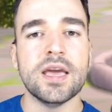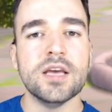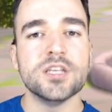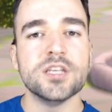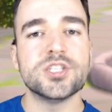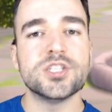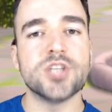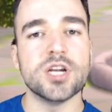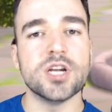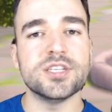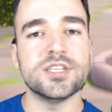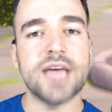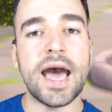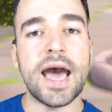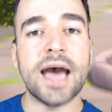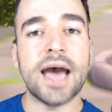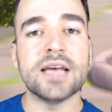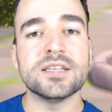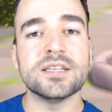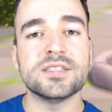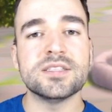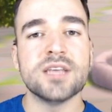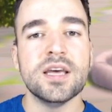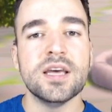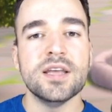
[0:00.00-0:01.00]
such
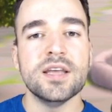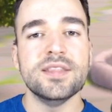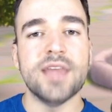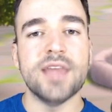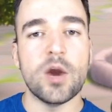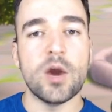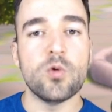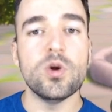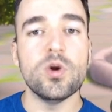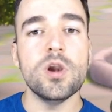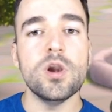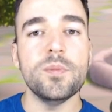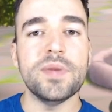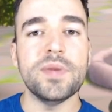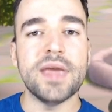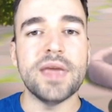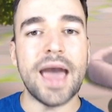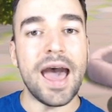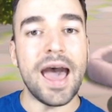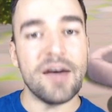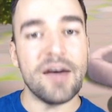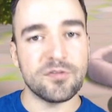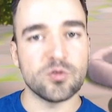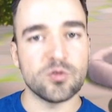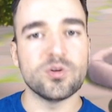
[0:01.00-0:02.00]
as there will be
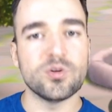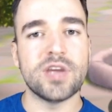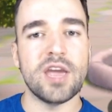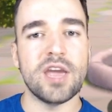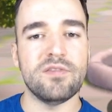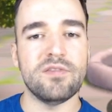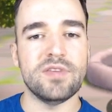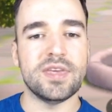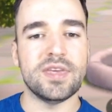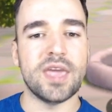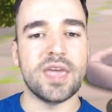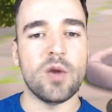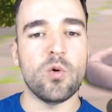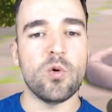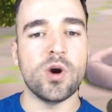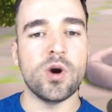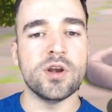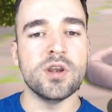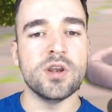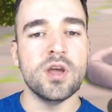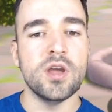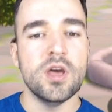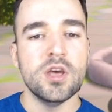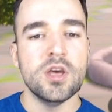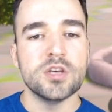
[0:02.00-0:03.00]
after KvK
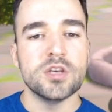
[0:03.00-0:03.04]
1.